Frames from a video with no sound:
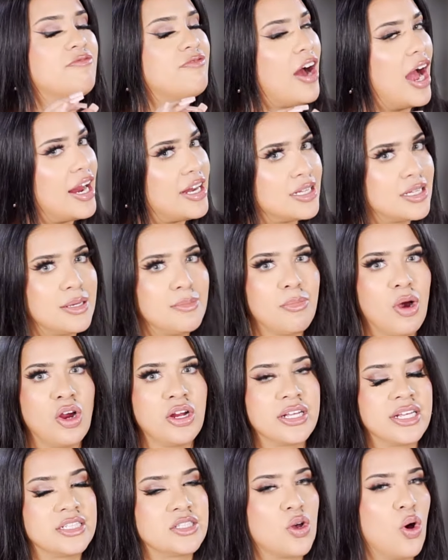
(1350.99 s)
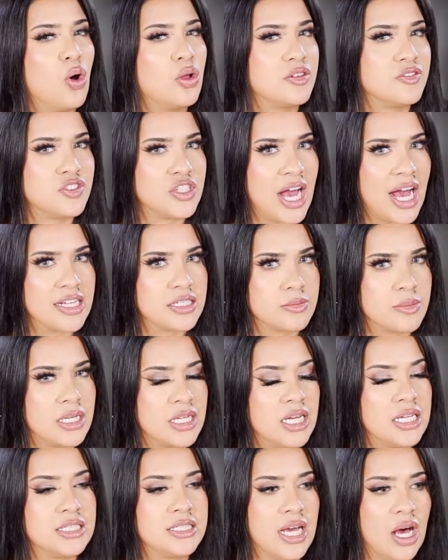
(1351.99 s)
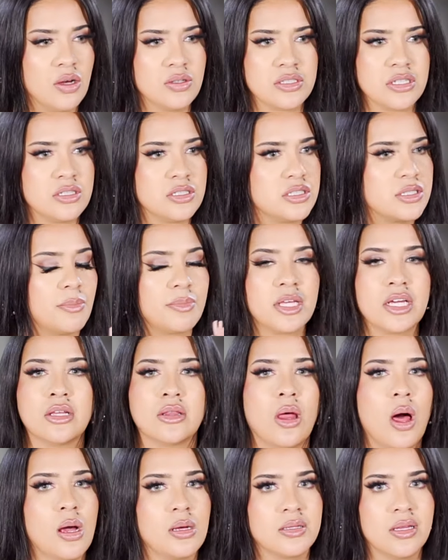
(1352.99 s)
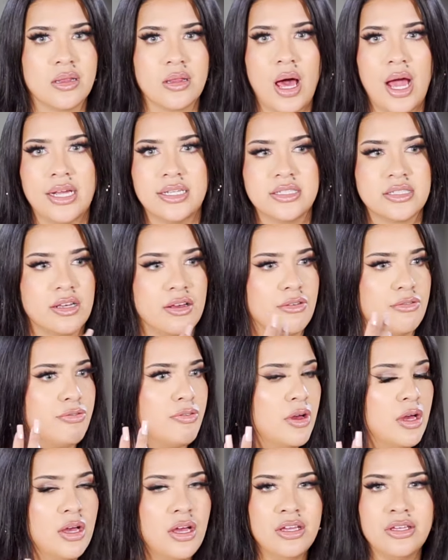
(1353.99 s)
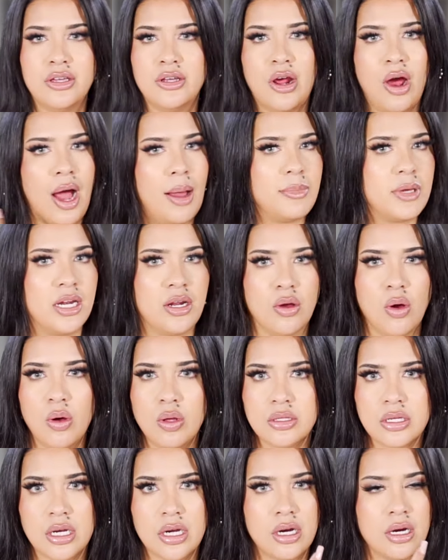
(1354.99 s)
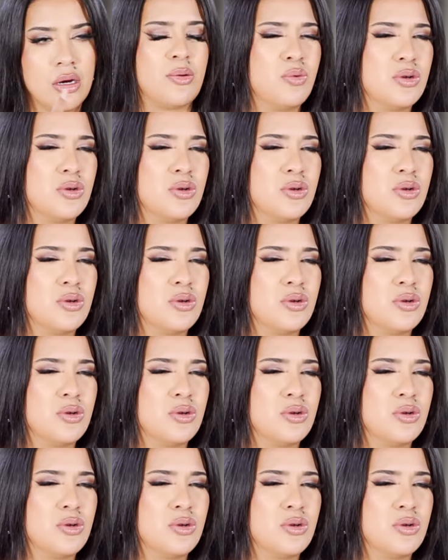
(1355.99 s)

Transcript: Finally, Mark gets a hold of Jasmine and tells her something along the lines of, you know, I'm getting older.